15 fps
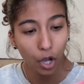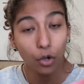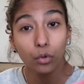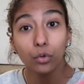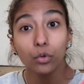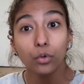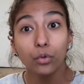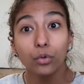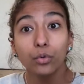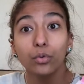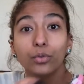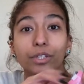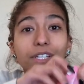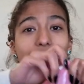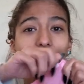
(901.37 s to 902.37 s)
ooh,
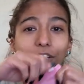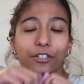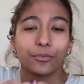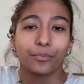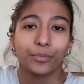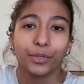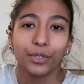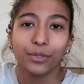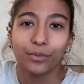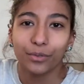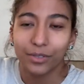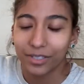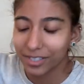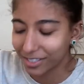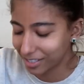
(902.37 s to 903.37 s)
these are the
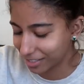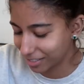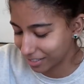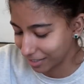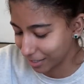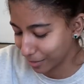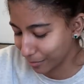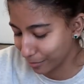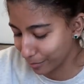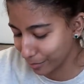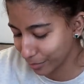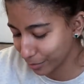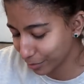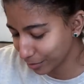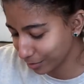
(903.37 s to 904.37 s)
boots.
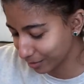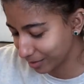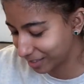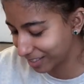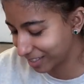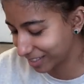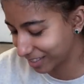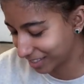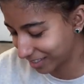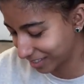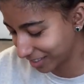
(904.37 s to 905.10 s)
They're boots.